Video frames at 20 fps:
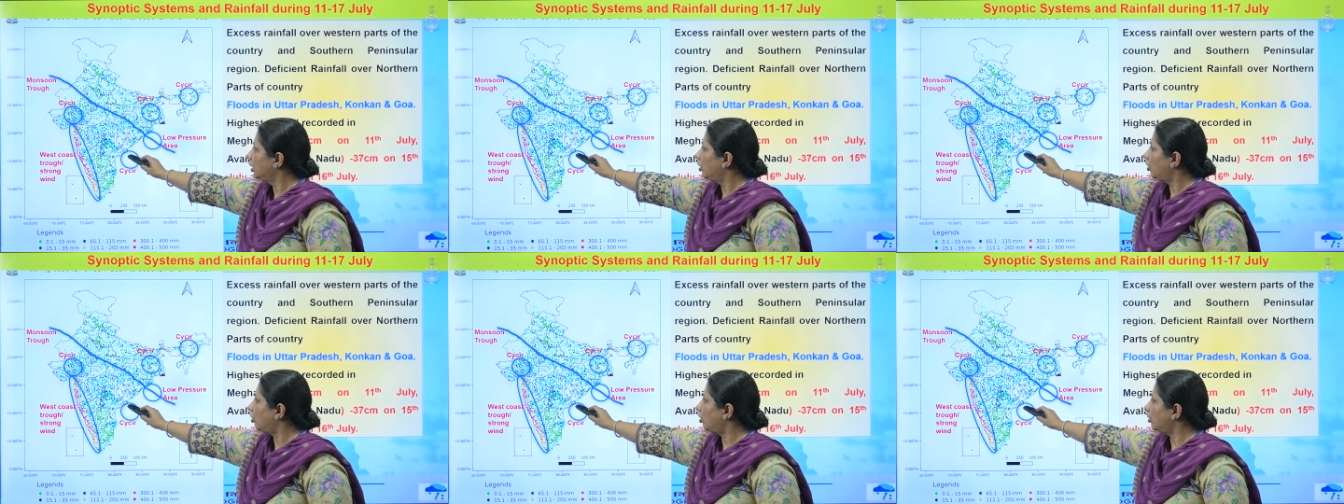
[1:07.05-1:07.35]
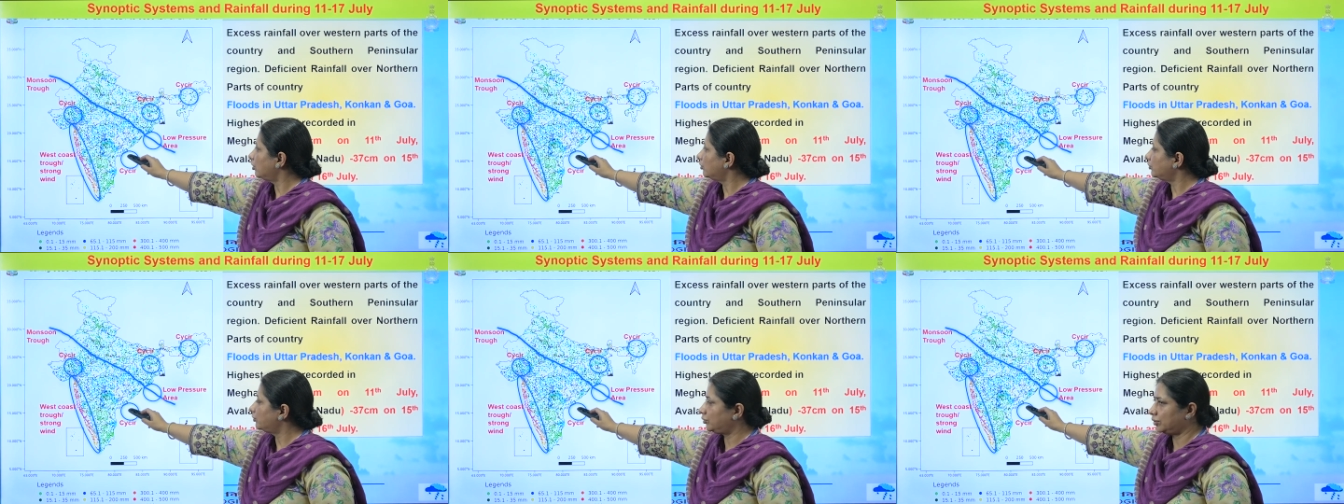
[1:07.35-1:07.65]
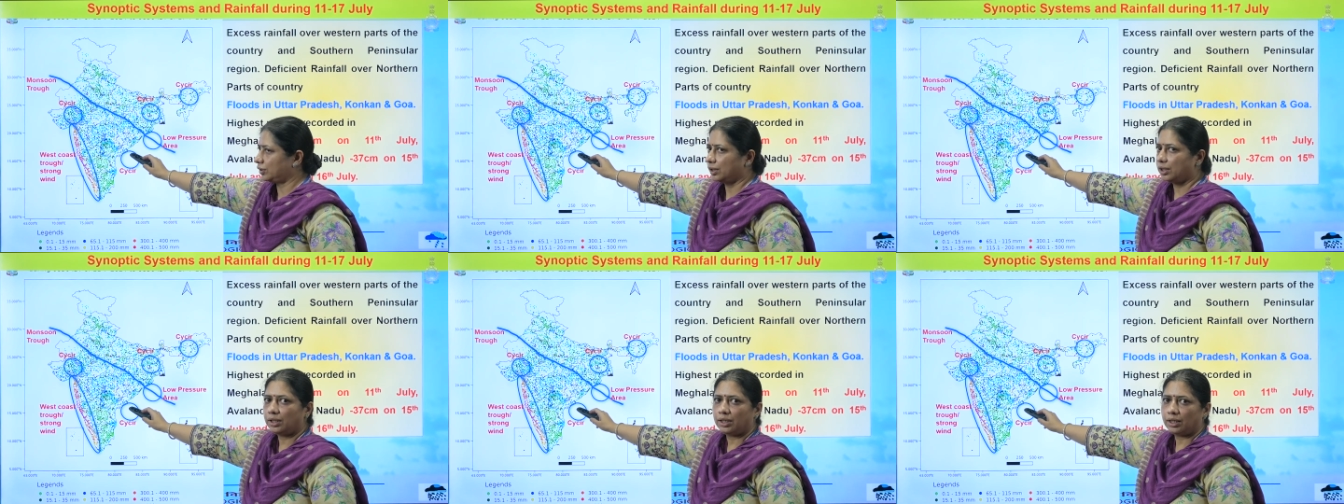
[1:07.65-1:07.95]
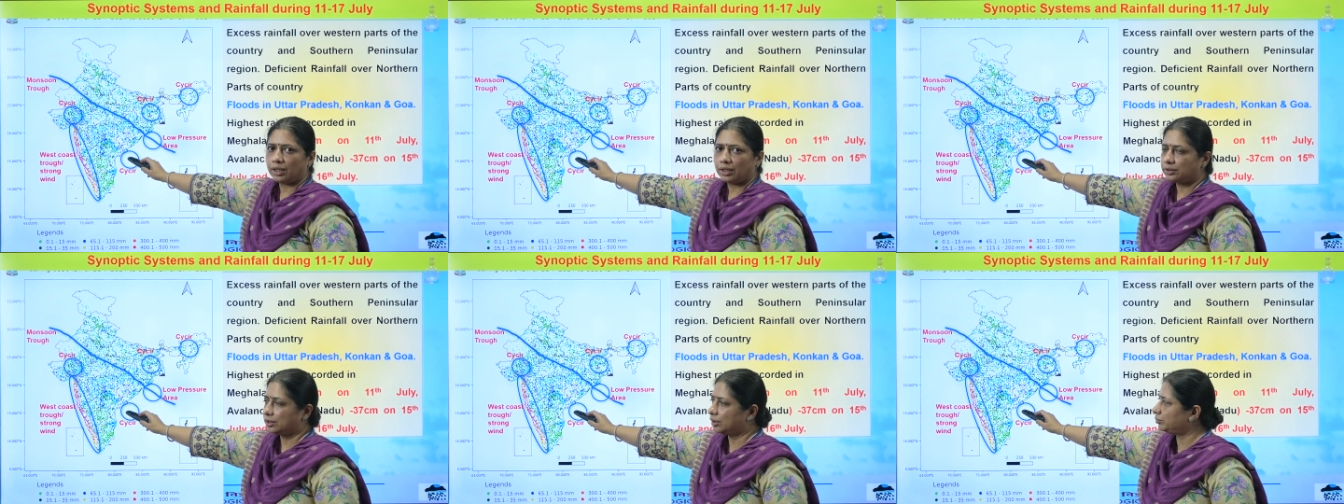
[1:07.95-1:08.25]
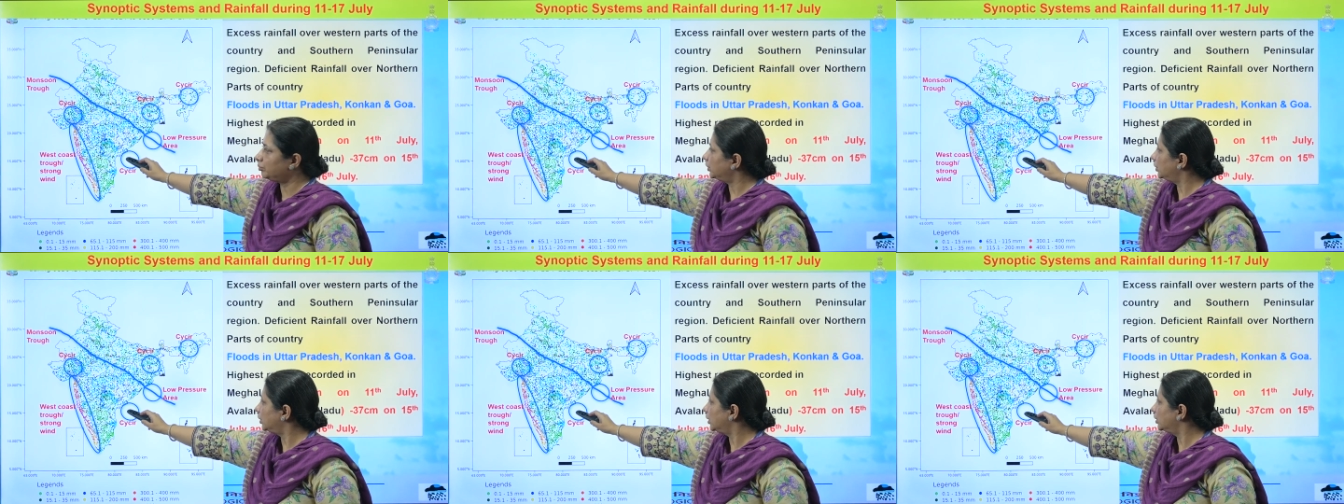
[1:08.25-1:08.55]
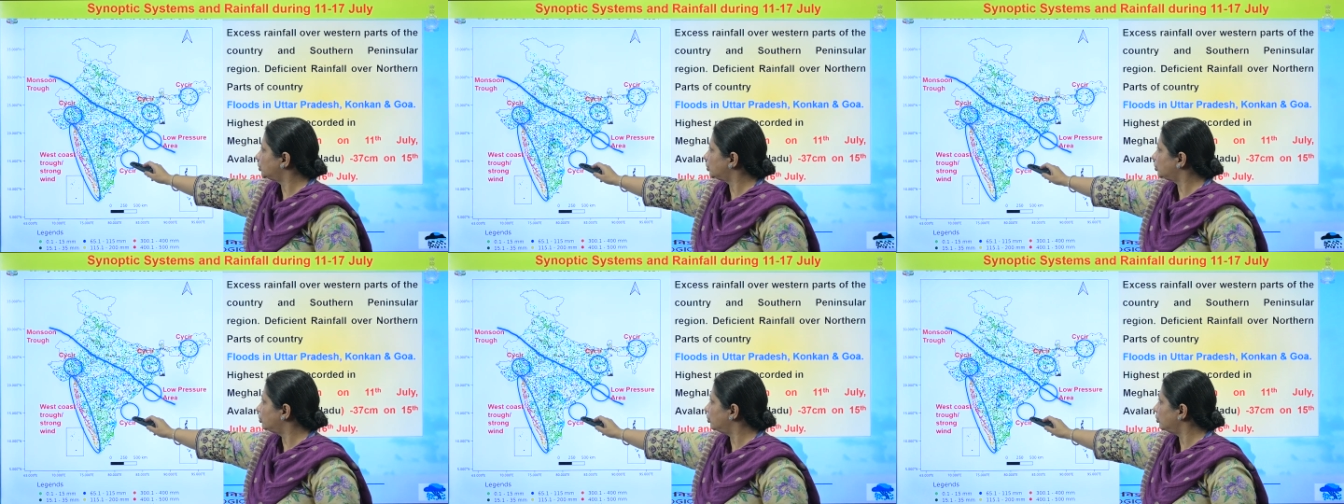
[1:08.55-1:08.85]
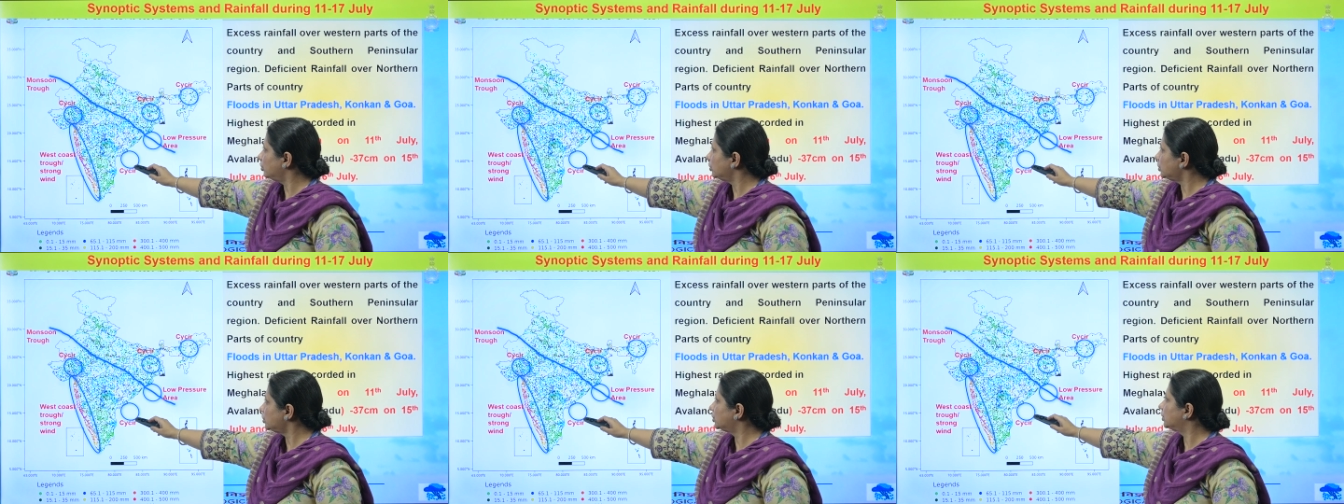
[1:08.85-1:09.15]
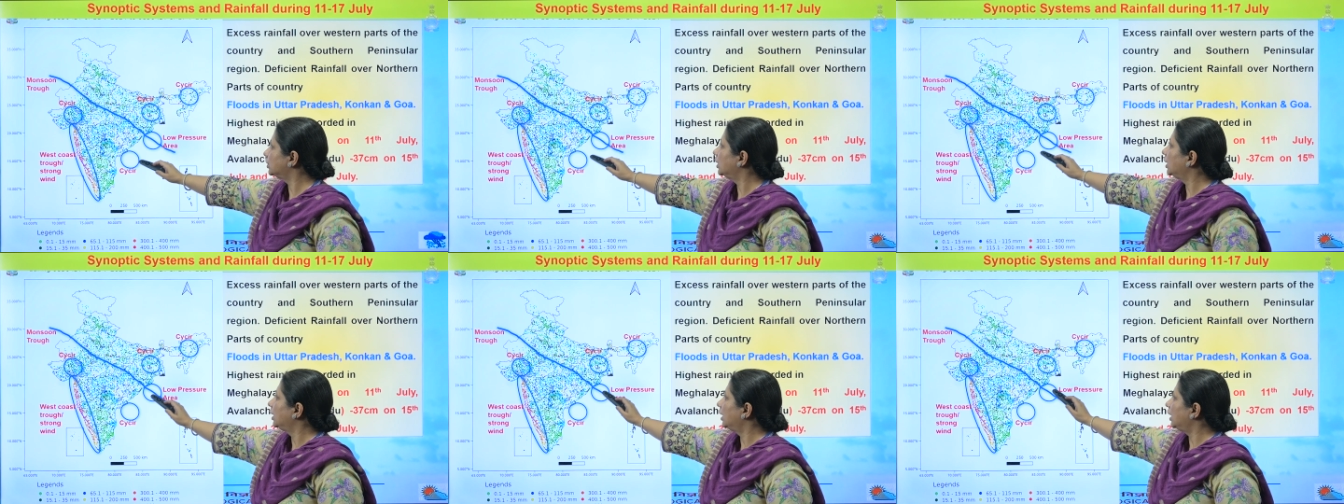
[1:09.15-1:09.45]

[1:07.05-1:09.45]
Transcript: off Andhra Pradesh coast,